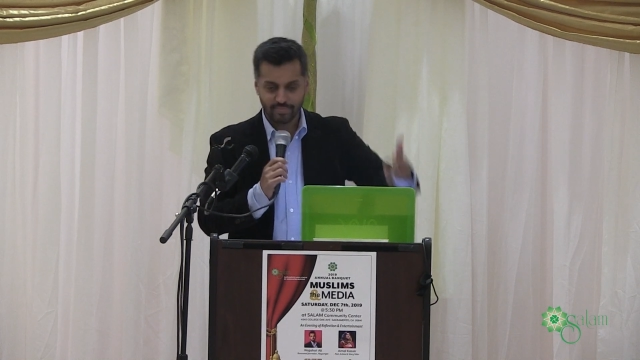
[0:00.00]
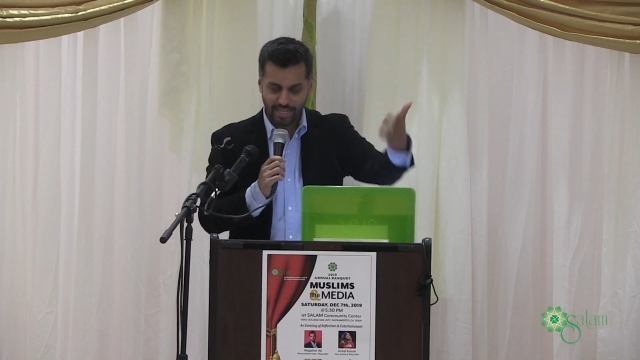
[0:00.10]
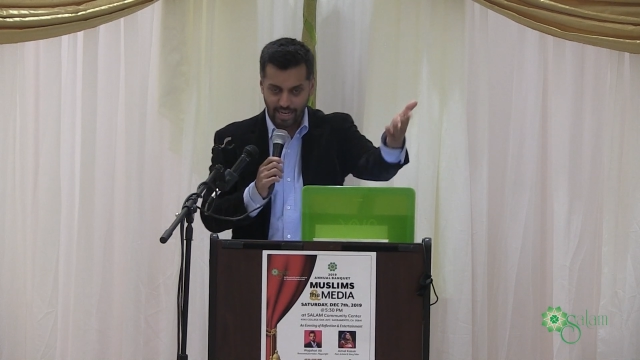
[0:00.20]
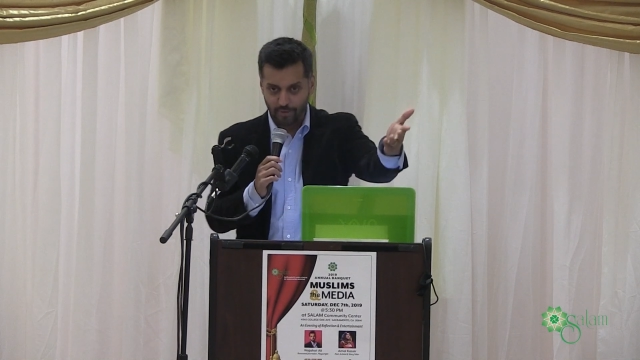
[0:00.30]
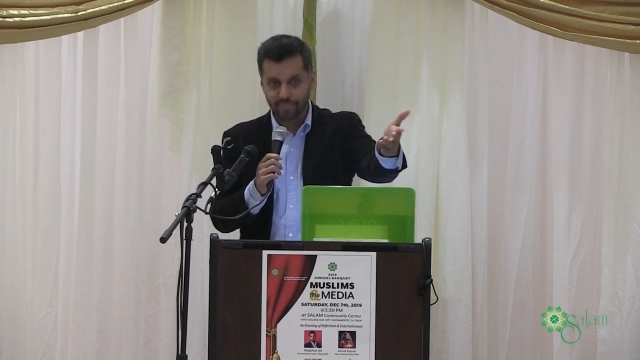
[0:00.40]

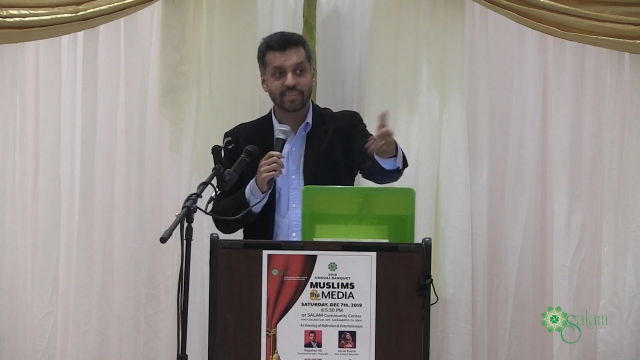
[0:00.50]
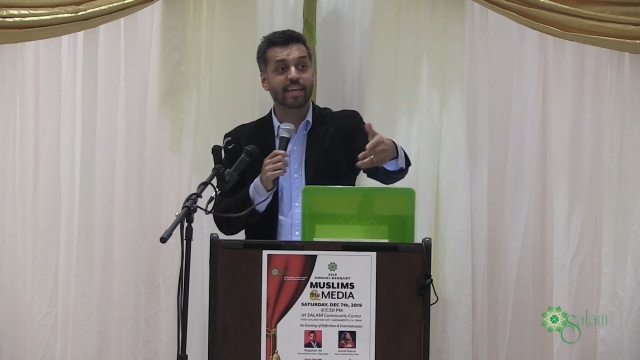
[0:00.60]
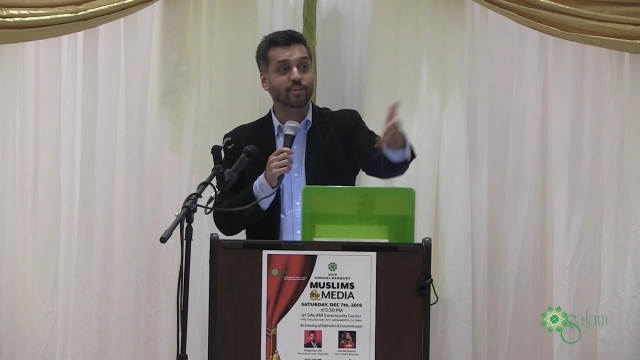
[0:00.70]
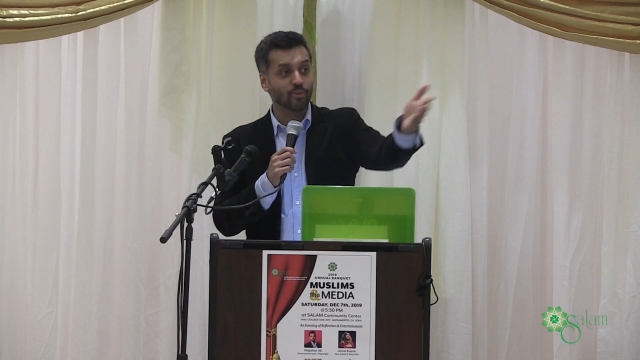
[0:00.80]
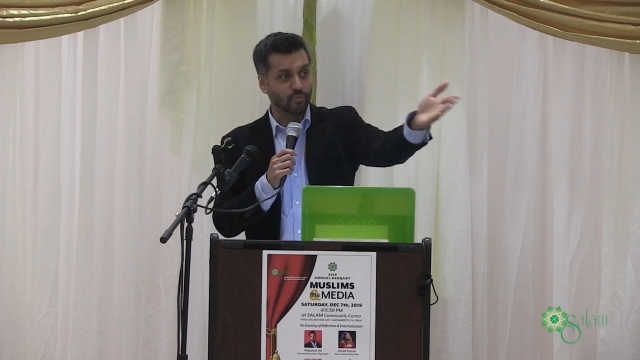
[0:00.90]
How?
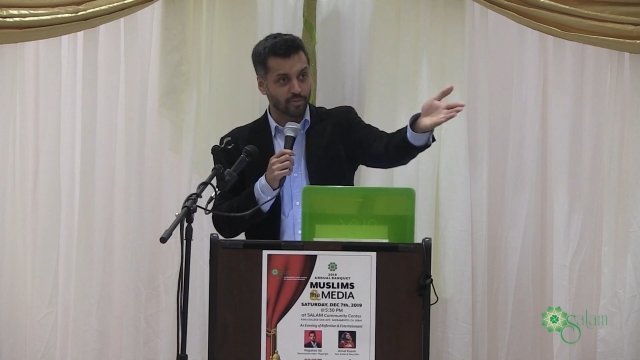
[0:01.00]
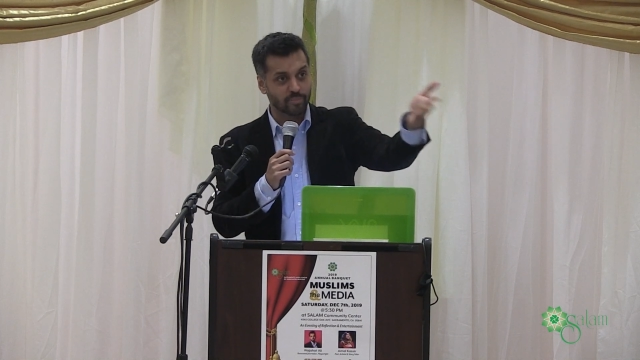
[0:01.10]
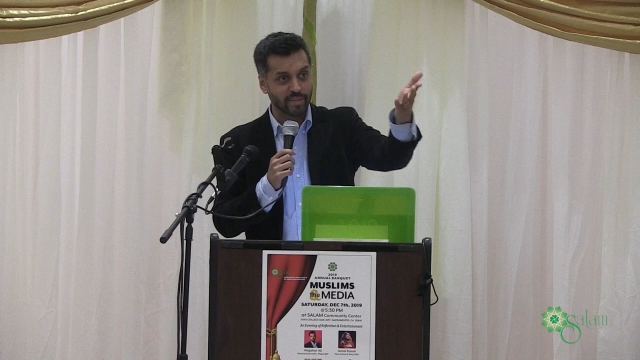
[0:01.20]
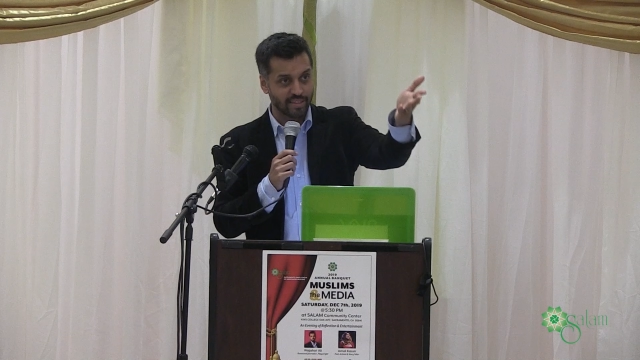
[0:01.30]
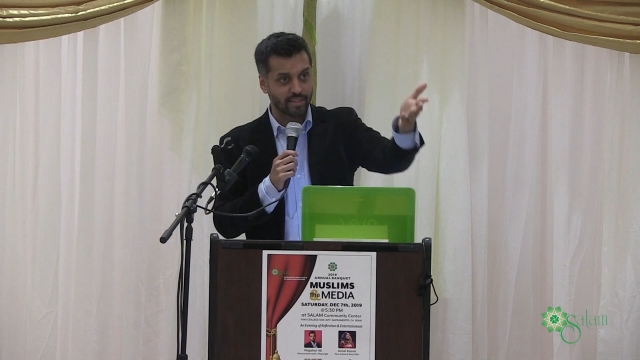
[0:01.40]
Thank you for
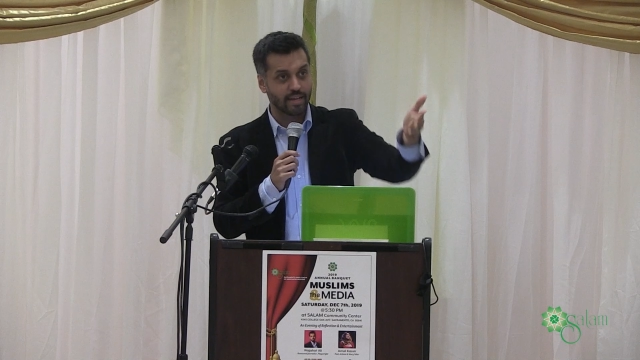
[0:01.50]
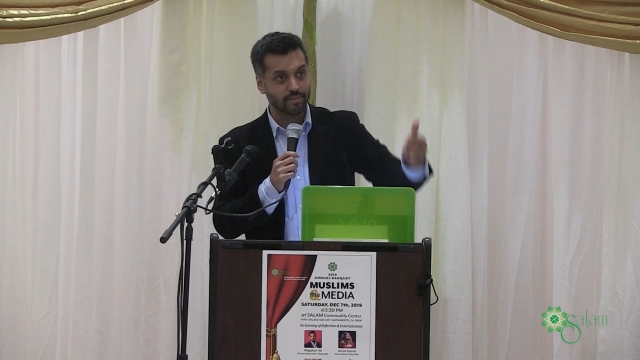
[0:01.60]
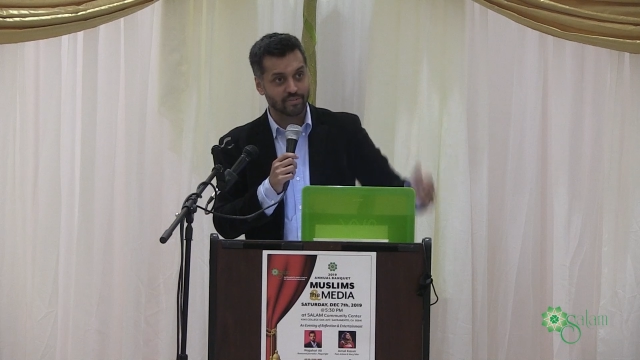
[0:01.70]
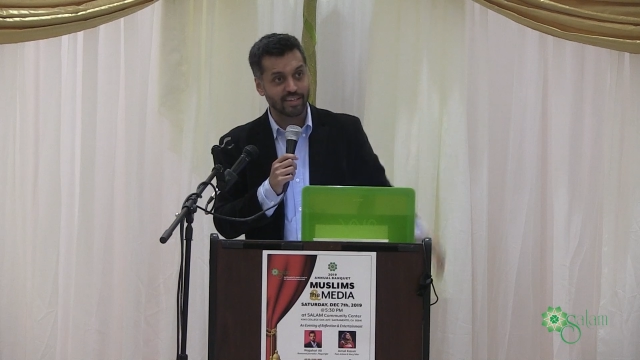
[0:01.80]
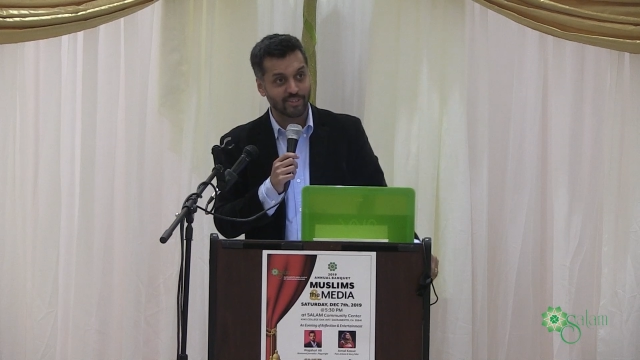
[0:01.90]
being
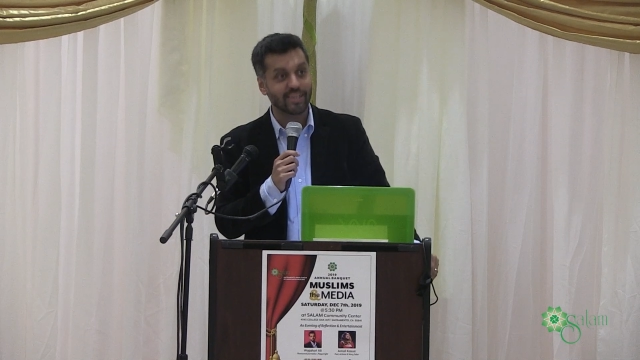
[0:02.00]
alive. Thank you.